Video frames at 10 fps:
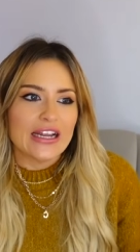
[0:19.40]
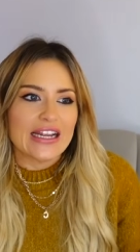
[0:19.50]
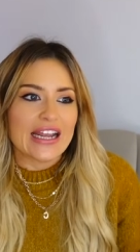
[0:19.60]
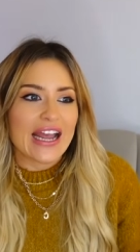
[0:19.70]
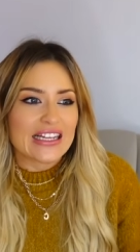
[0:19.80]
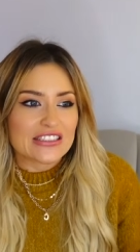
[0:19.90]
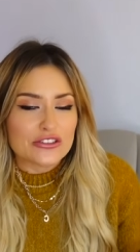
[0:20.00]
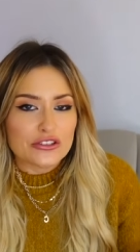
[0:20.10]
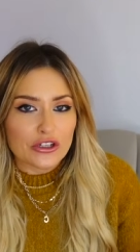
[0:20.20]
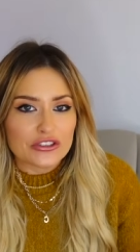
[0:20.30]
It has
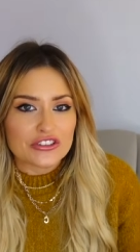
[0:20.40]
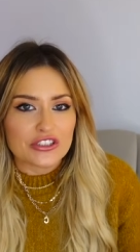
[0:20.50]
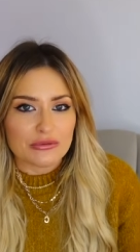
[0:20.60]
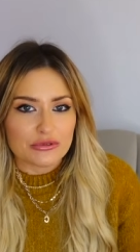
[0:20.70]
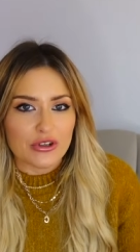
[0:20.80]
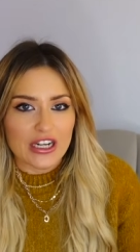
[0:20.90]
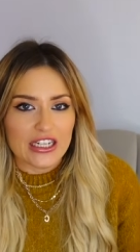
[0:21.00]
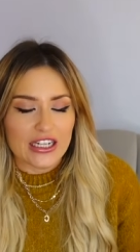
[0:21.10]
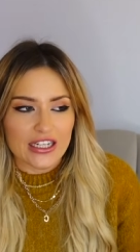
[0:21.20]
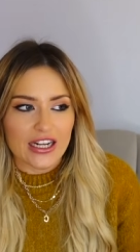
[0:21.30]
not stopped raining.